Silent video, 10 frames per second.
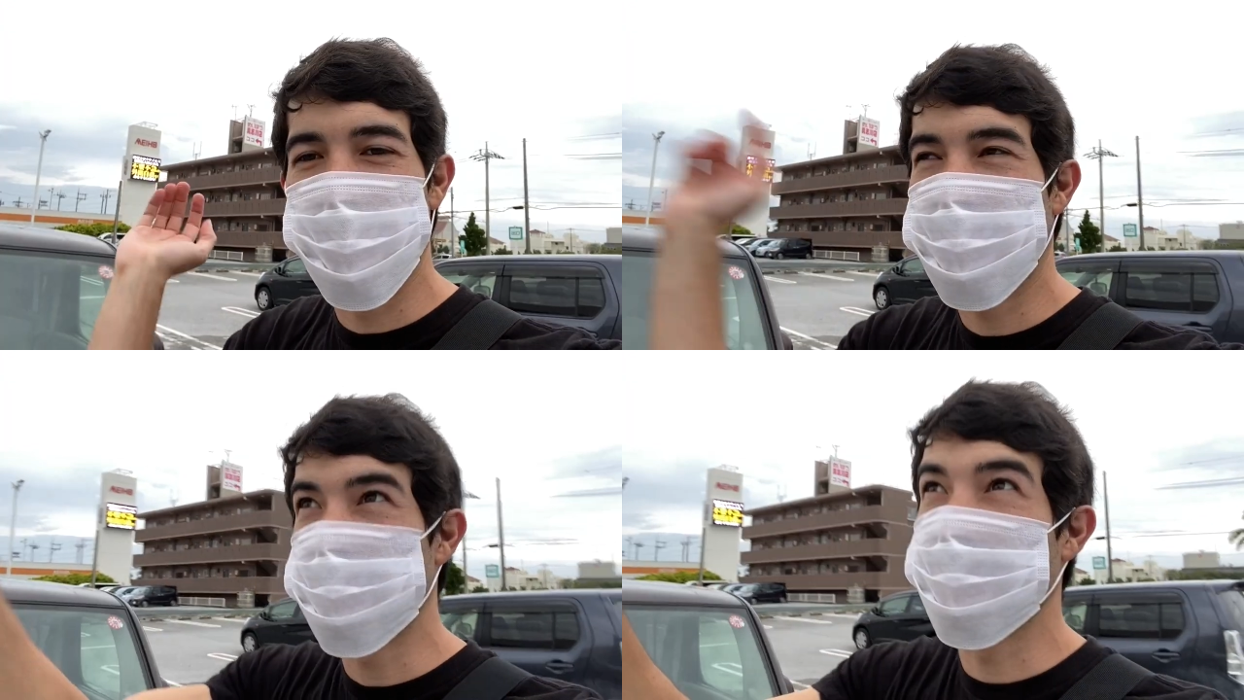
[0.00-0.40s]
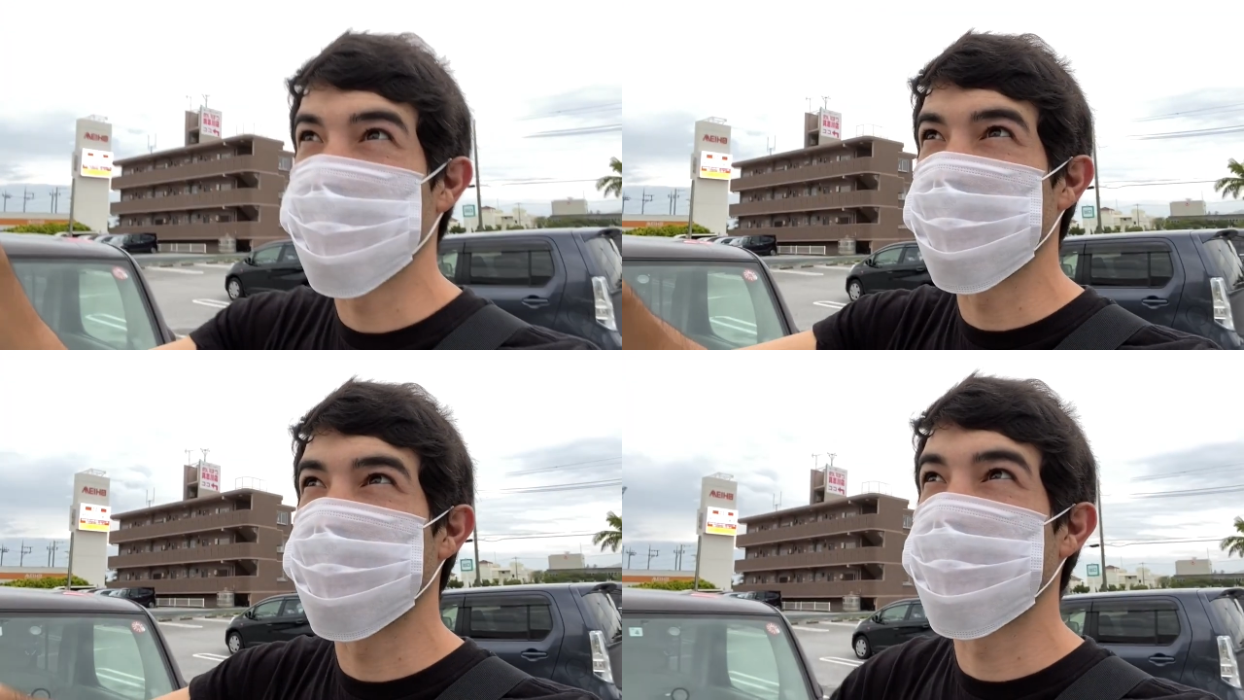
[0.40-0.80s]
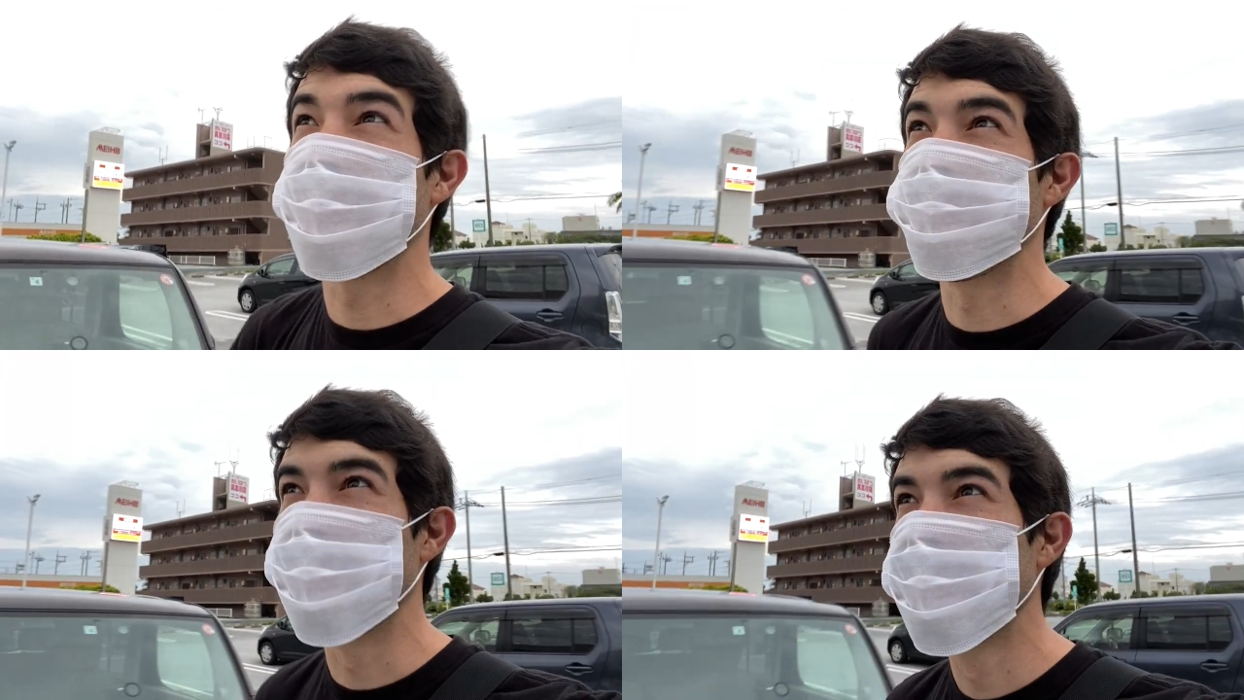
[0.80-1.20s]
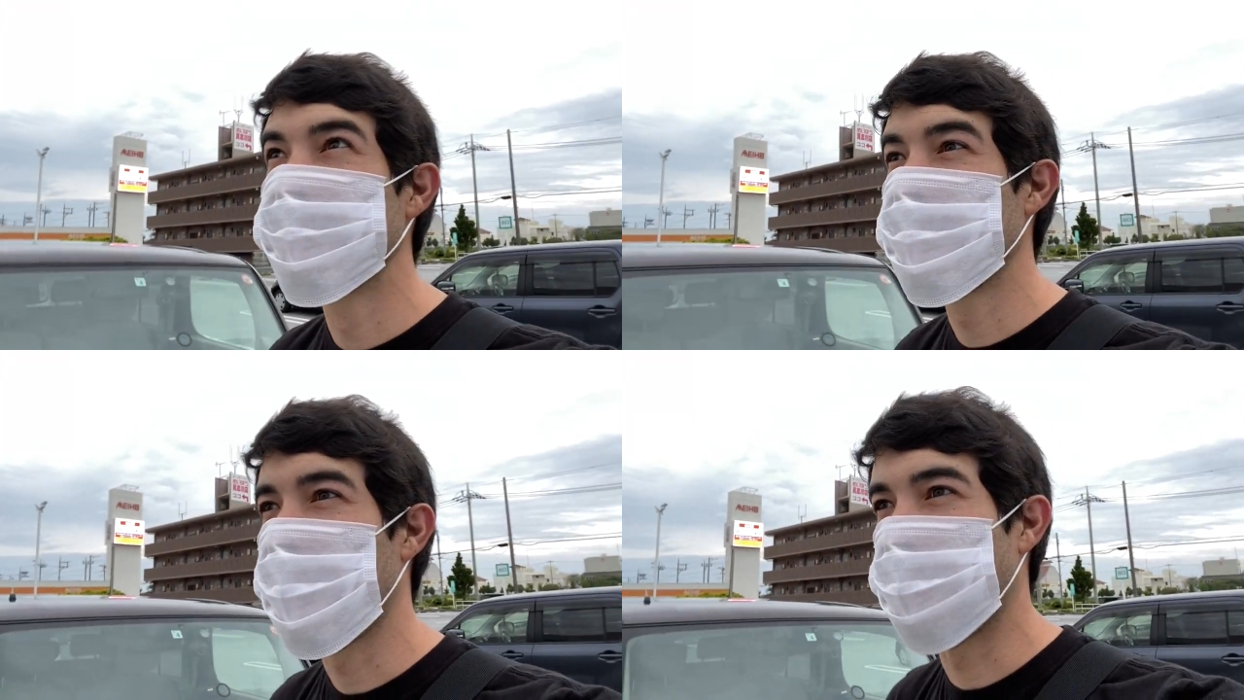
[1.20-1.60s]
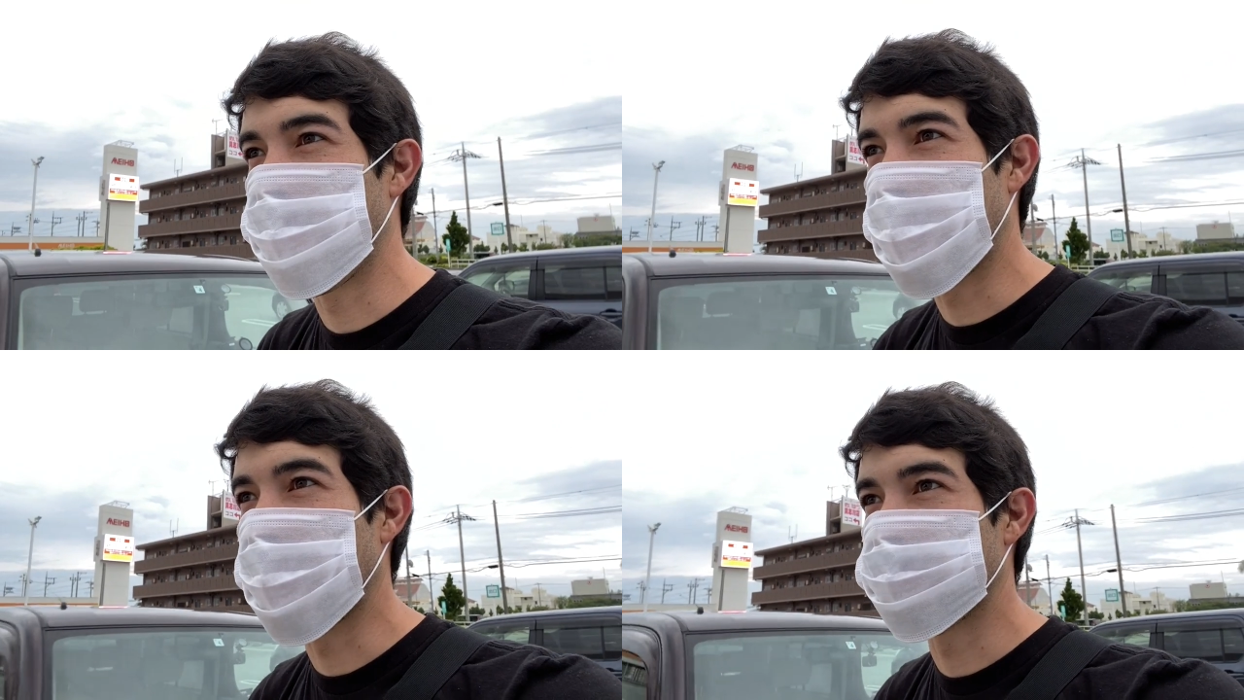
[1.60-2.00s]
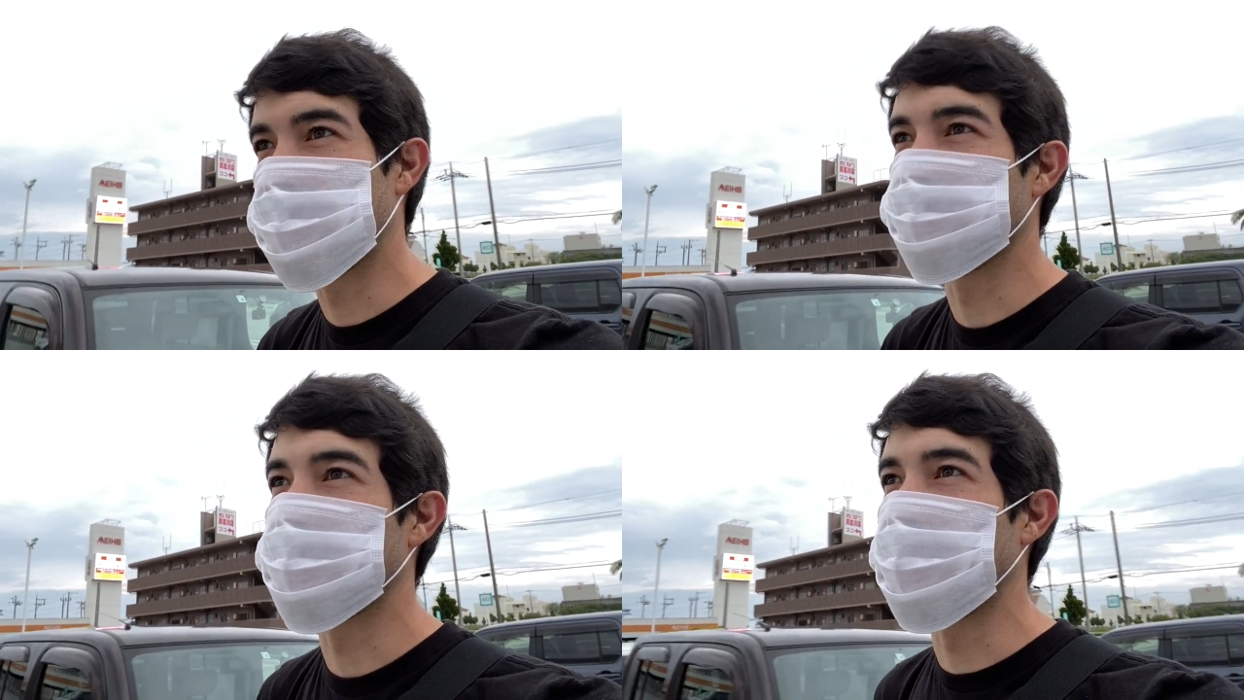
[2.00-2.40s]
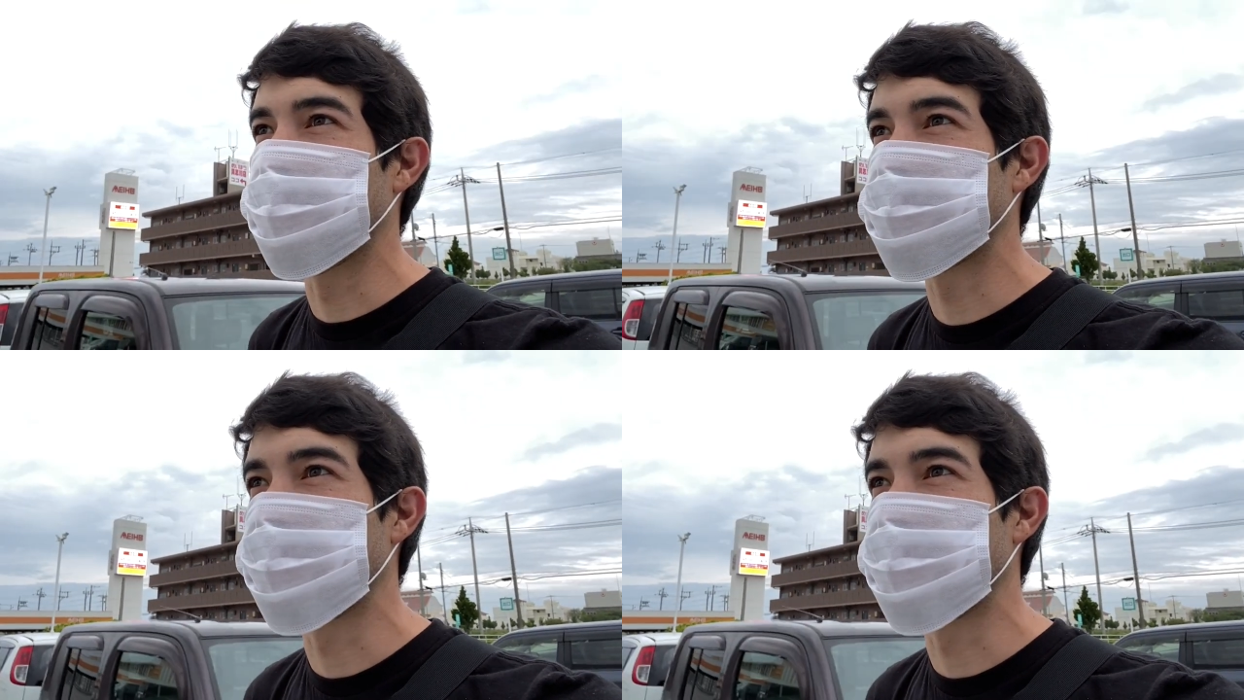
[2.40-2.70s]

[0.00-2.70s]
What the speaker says: We actually need to come and pick up some stuff.